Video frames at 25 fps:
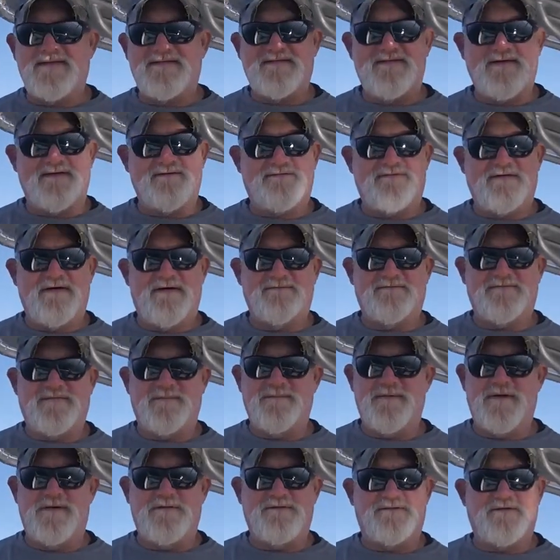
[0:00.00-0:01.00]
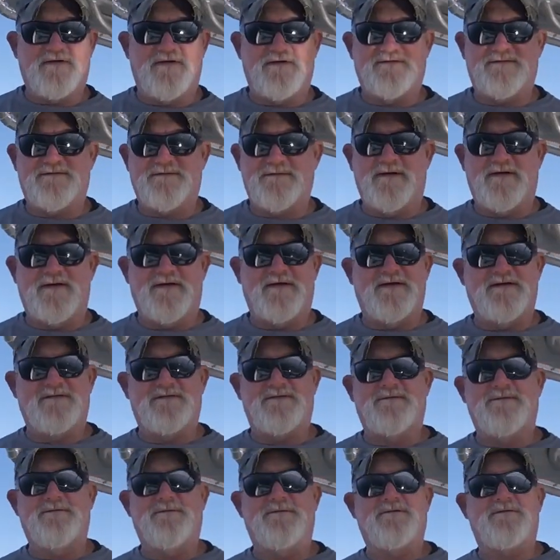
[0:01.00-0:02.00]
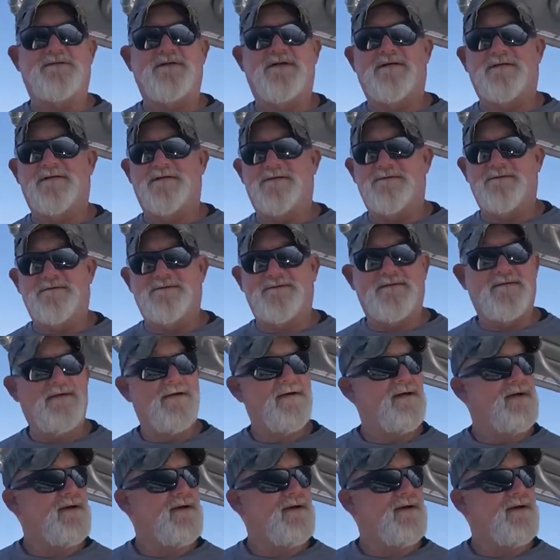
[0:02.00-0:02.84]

of stuff up from those Australians and New Zealanders.